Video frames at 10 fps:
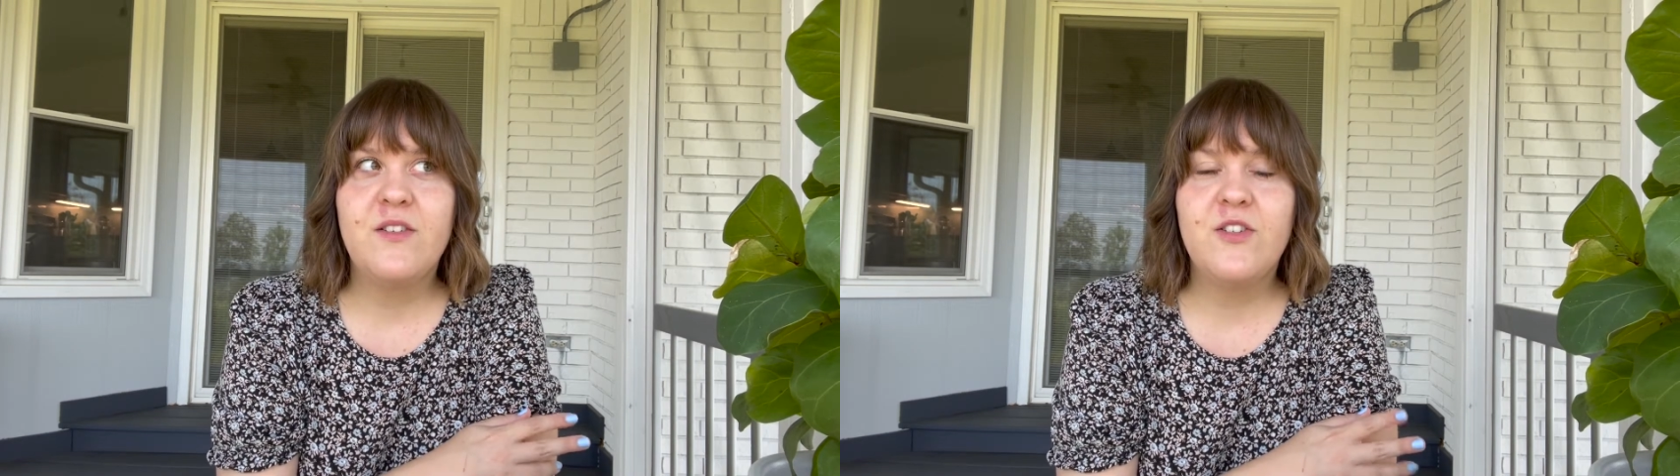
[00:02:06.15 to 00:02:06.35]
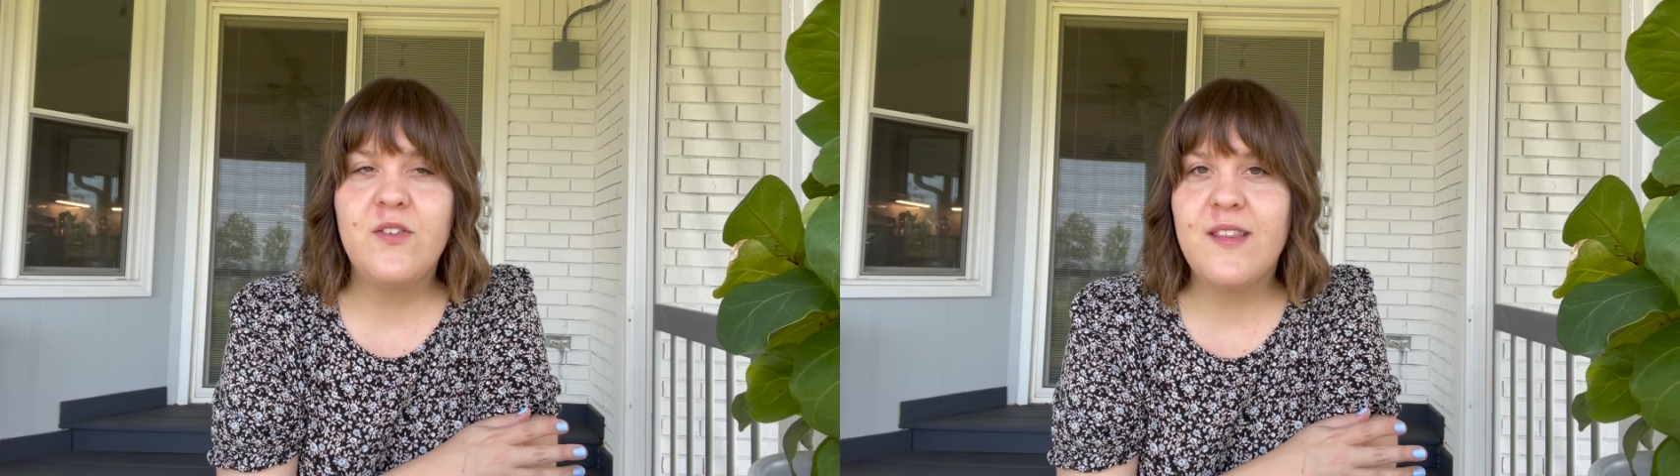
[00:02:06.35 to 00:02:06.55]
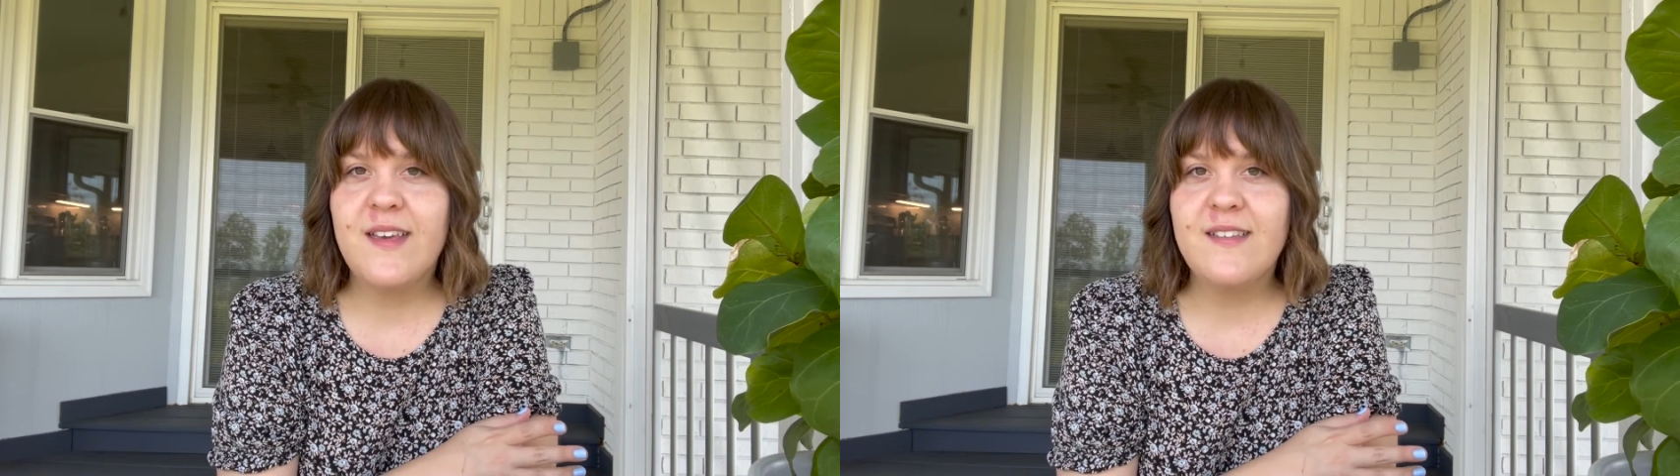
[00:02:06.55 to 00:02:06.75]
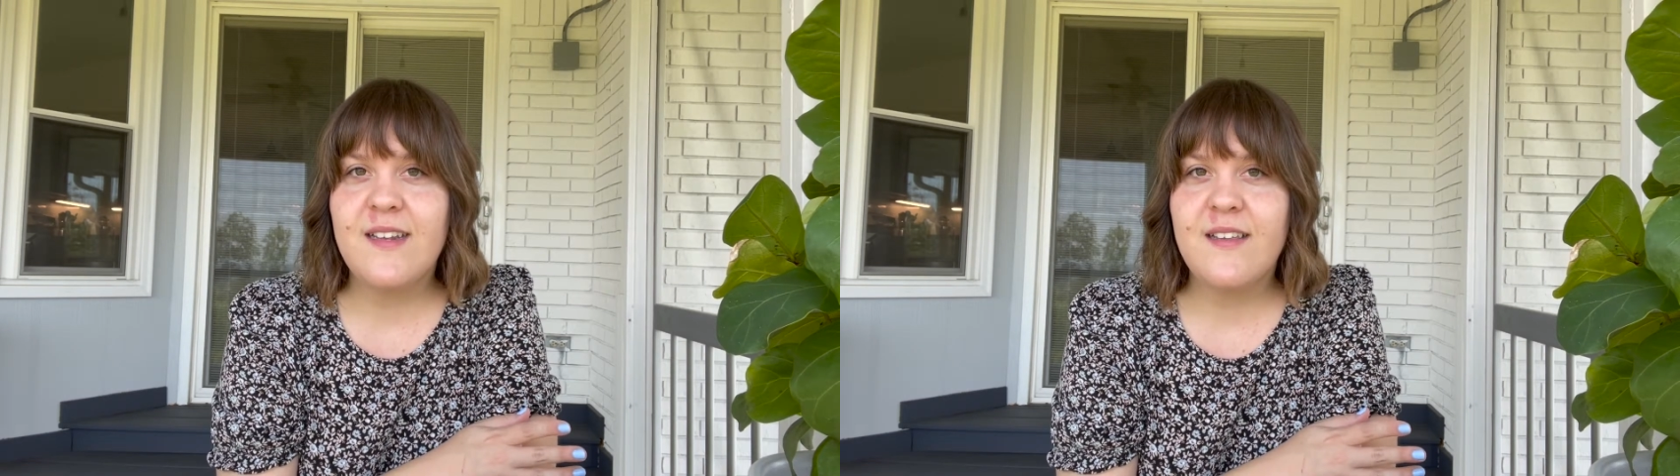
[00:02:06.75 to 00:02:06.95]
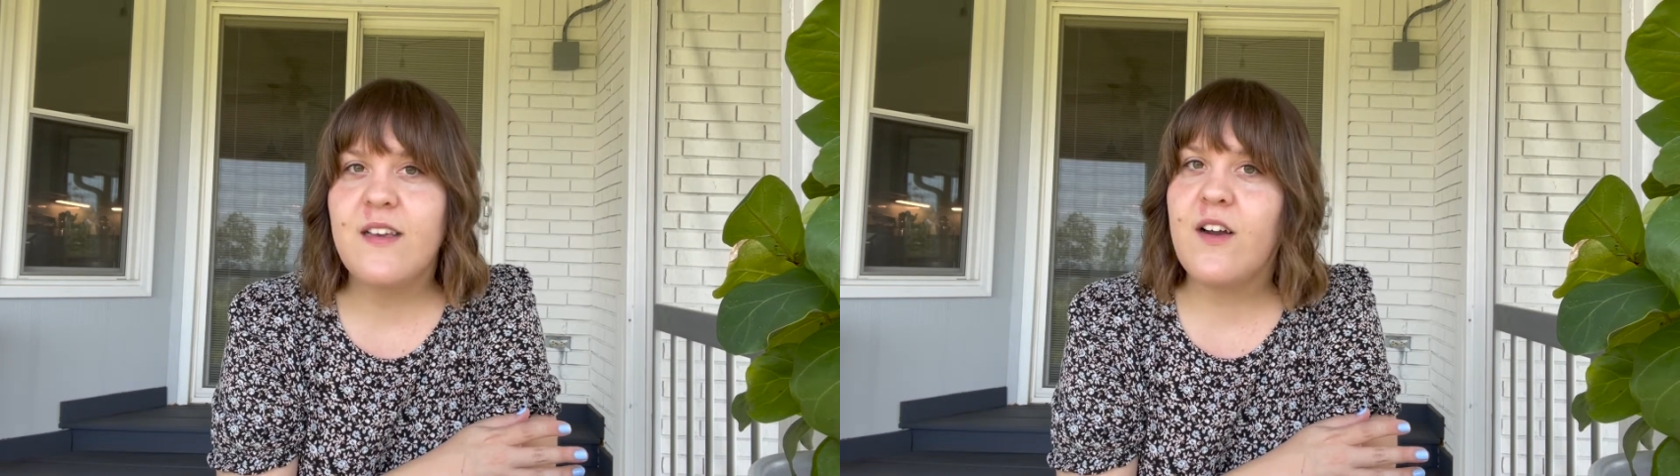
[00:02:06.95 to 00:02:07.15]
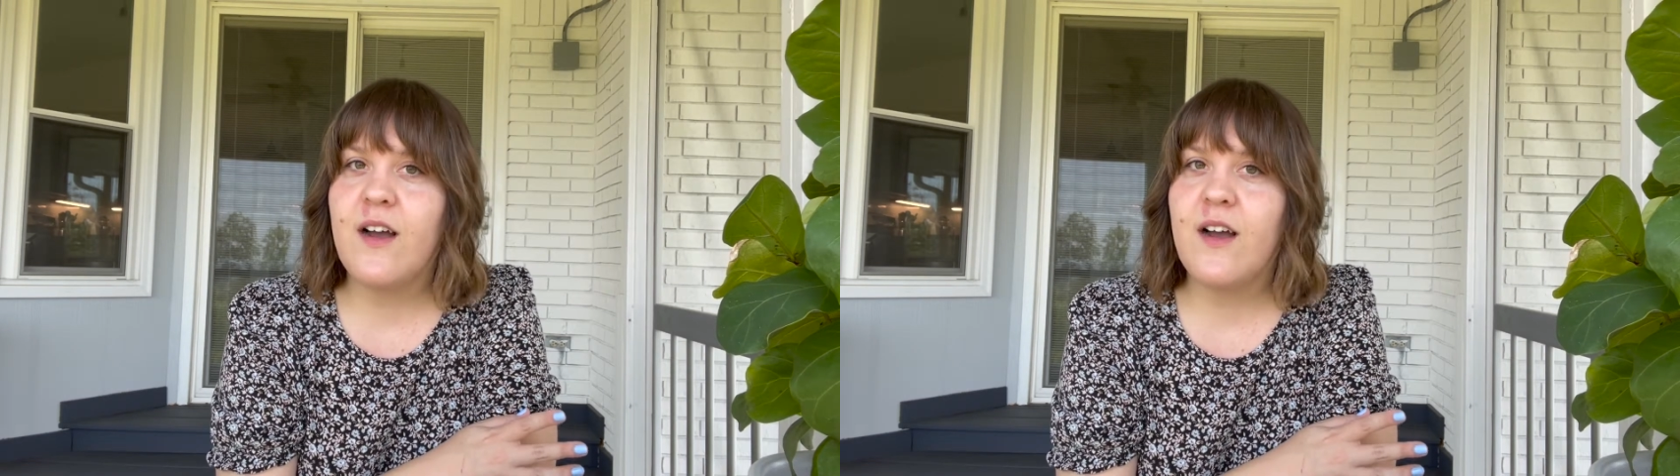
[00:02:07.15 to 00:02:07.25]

2 things that I think are